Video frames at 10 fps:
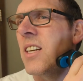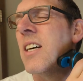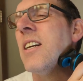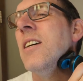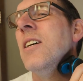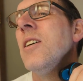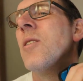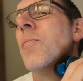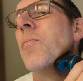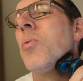get
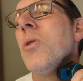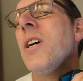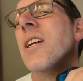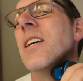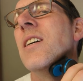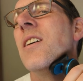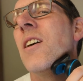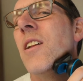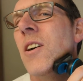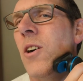pretty
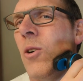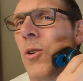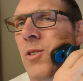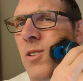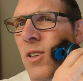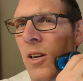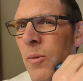close,